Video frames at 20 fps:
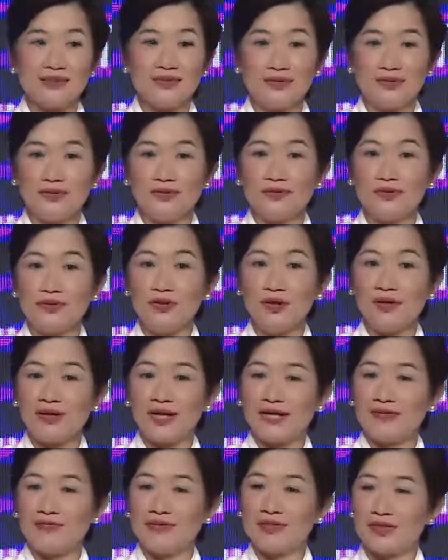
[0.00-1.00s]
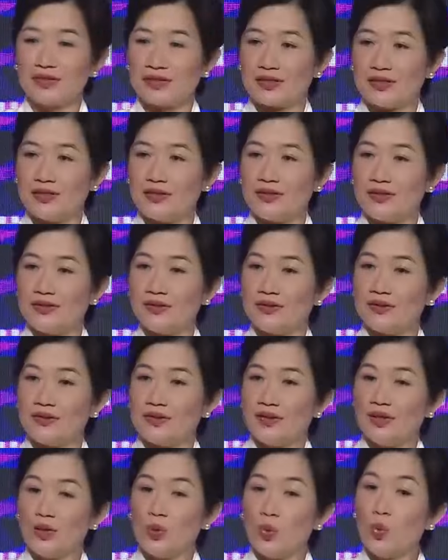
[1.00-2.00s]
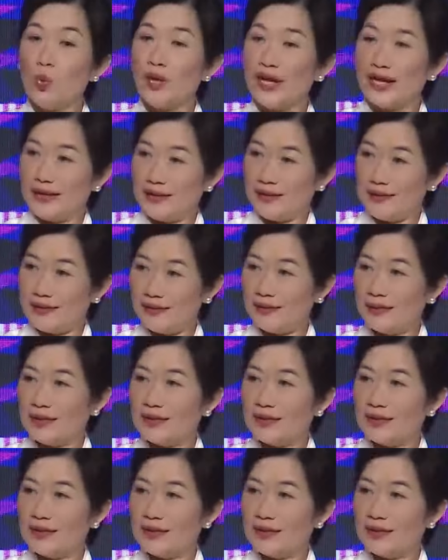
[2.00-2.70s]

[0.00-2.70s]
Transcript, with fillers: you know, not having a clear win